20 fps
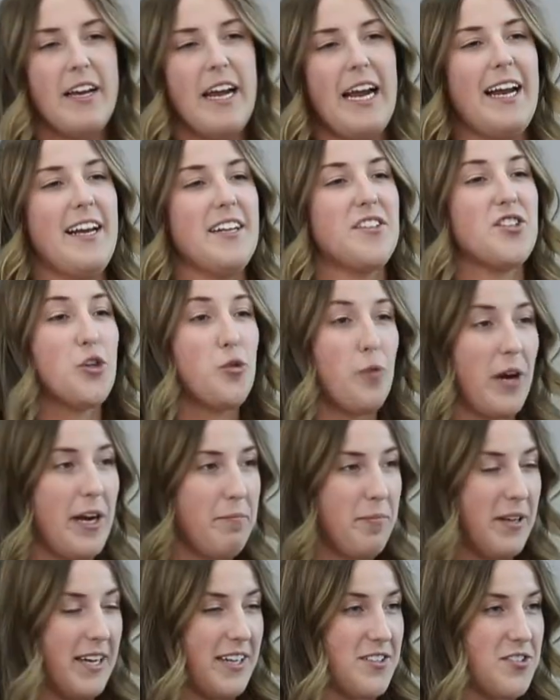And it's a
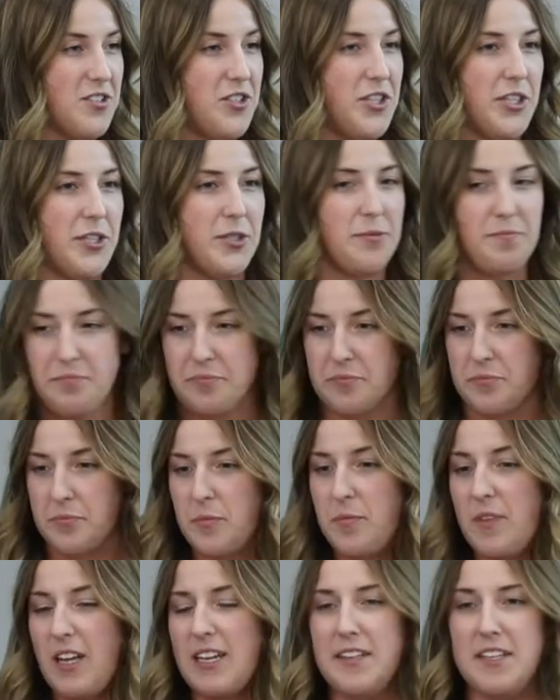great place to,
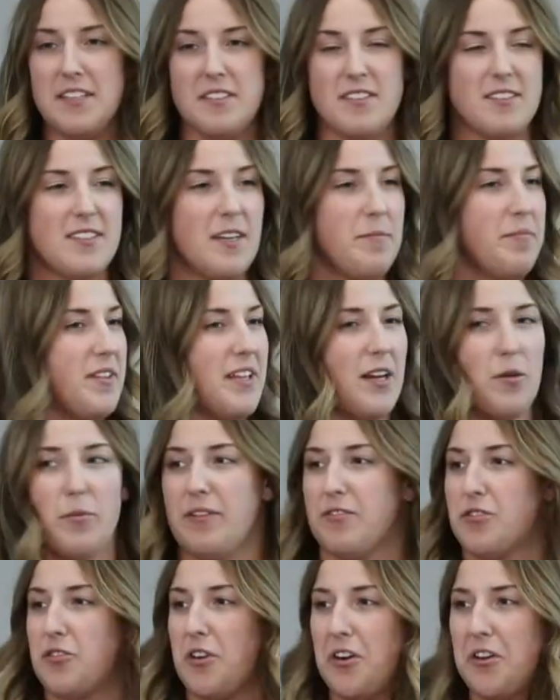and this is something that
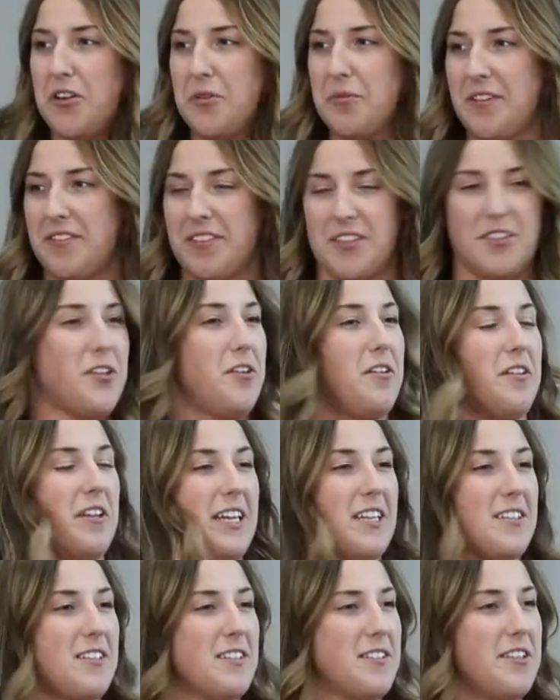we've struggled with
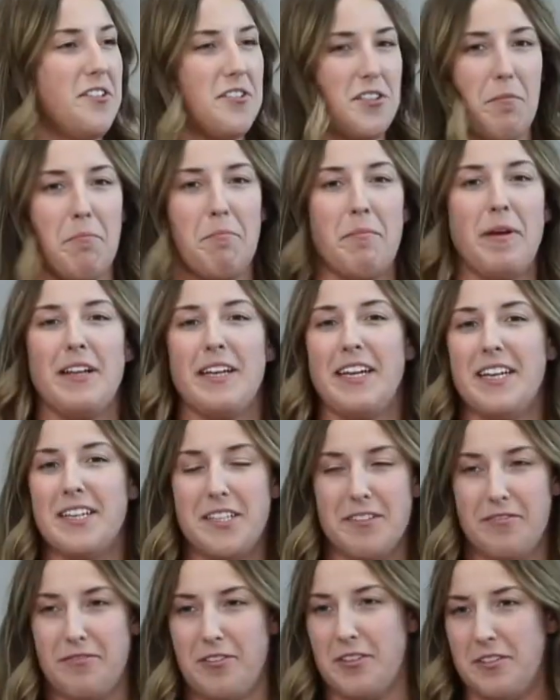internally, is there's a million
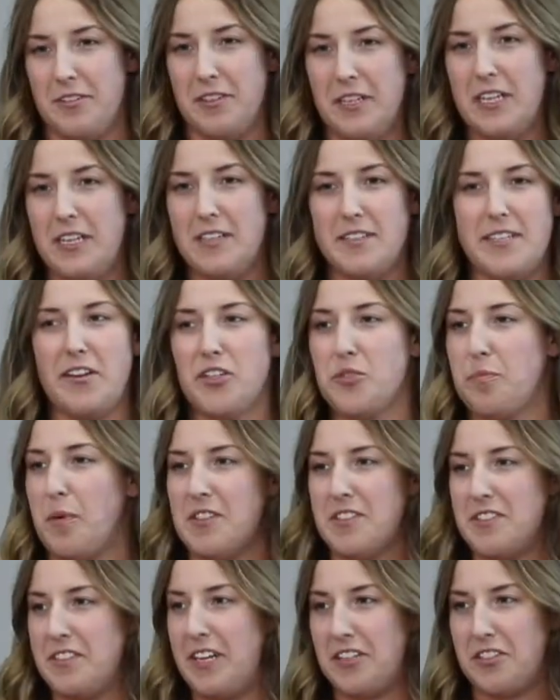different sales
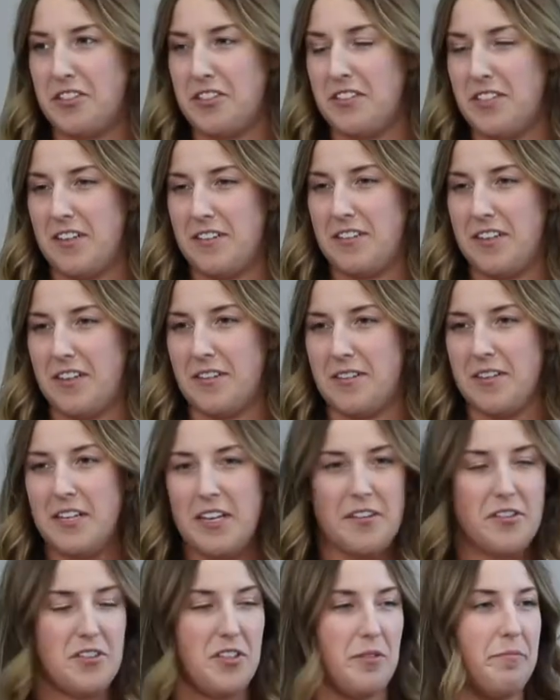presentations out there.
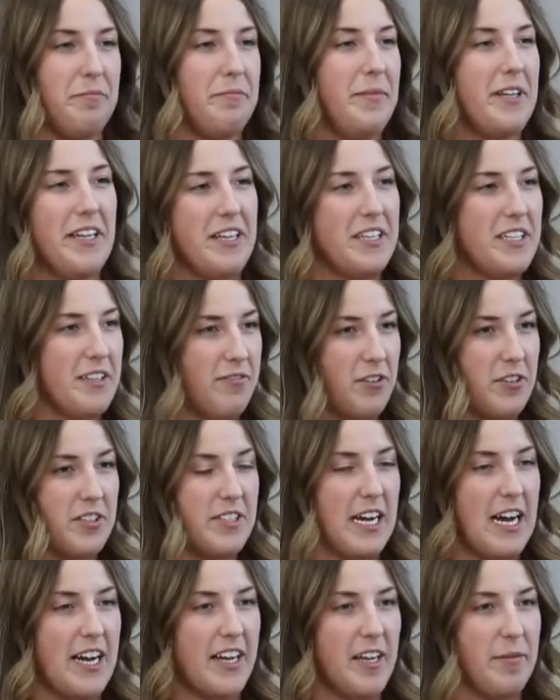There's a million different
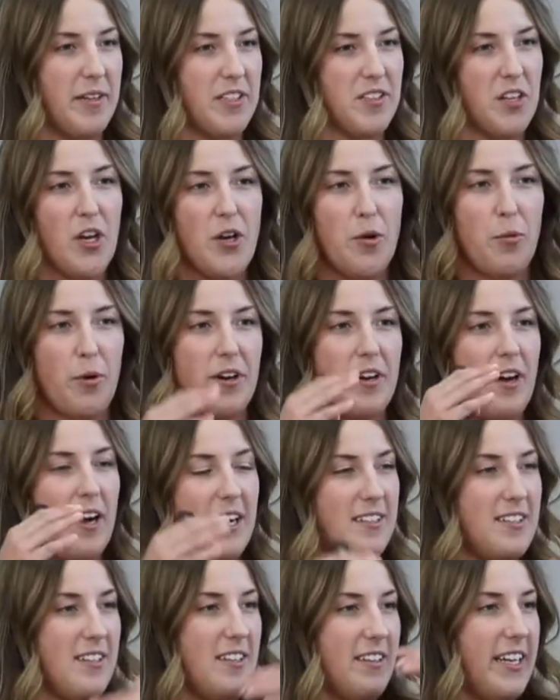documents. We're
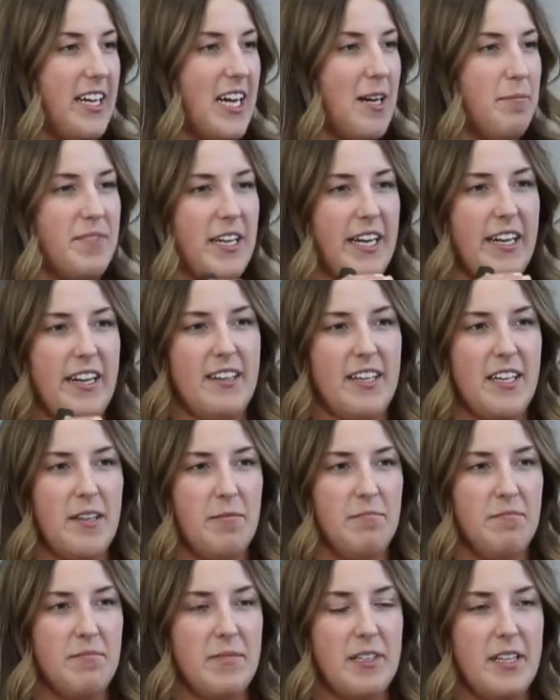constantly updating
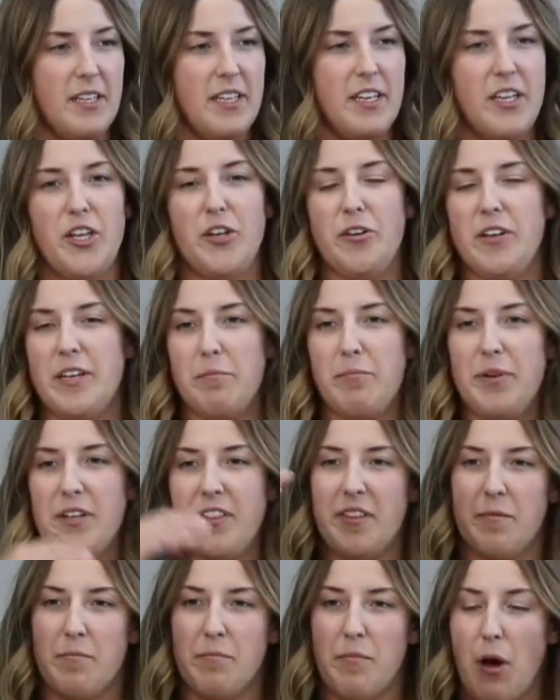them. You can
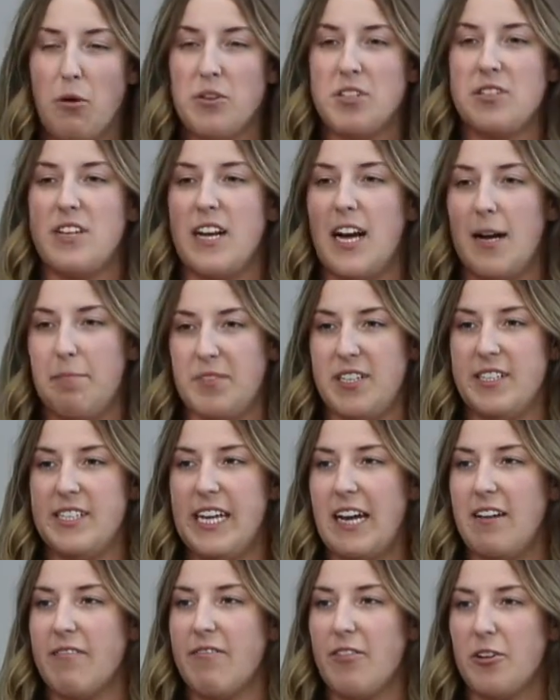put the most
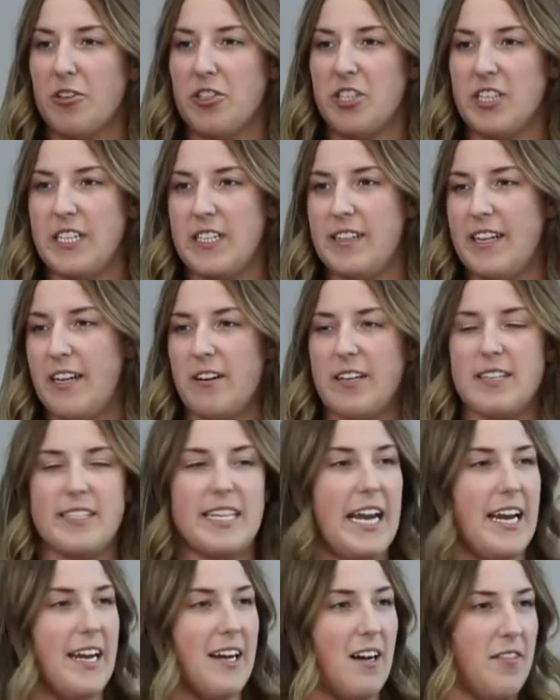up-to-date version in there and
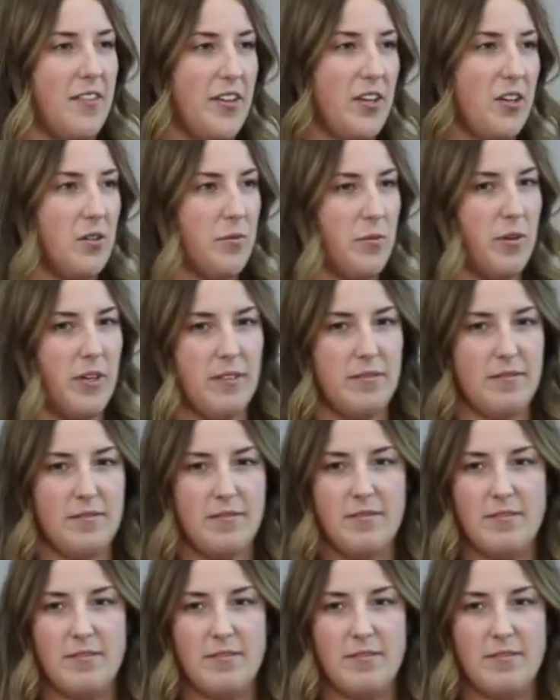take out the old one.